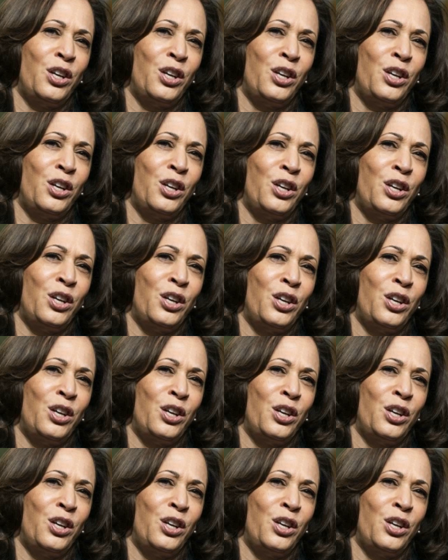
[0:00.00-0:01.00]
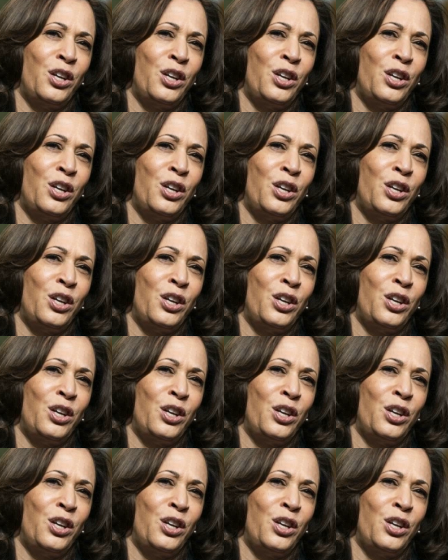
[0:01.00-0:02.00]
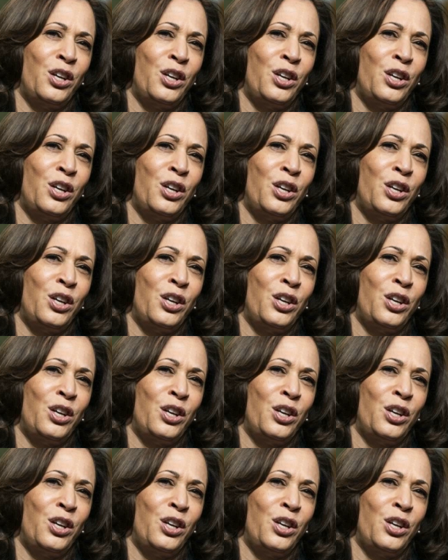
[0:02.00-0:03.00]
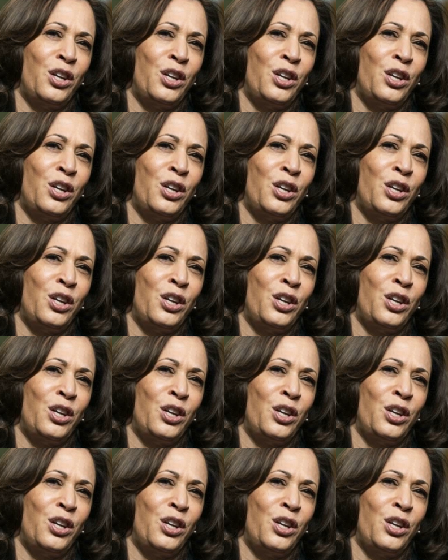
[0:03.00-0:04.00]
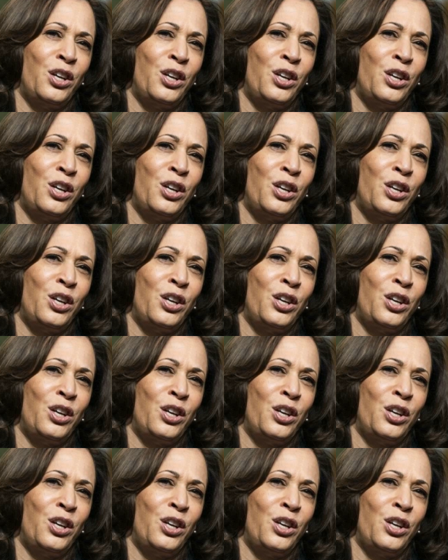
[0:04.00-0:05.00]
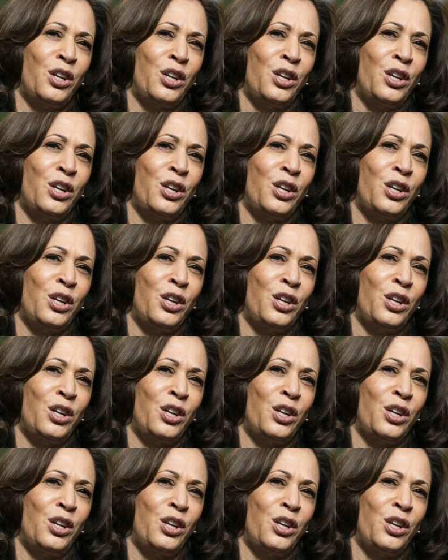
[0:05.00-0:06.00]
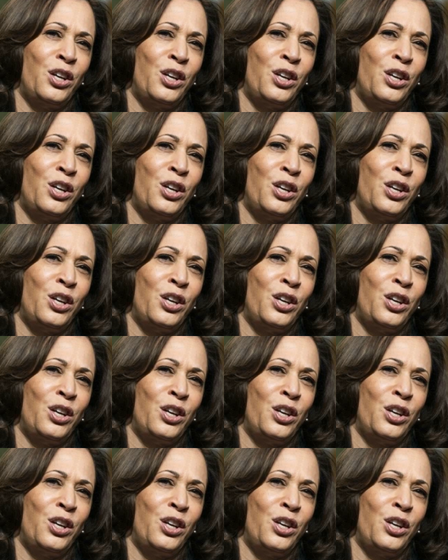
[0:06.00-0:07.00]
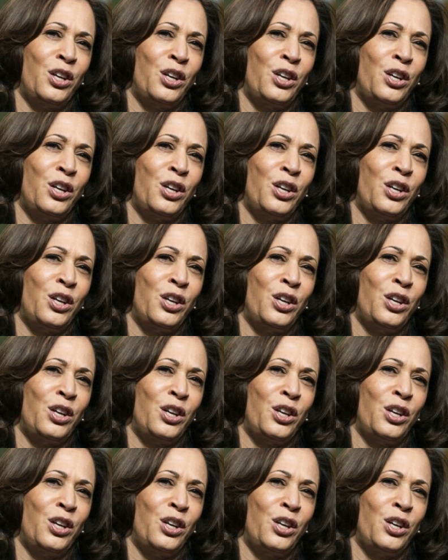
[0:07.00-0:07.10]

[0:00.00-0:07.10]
(no lip movement)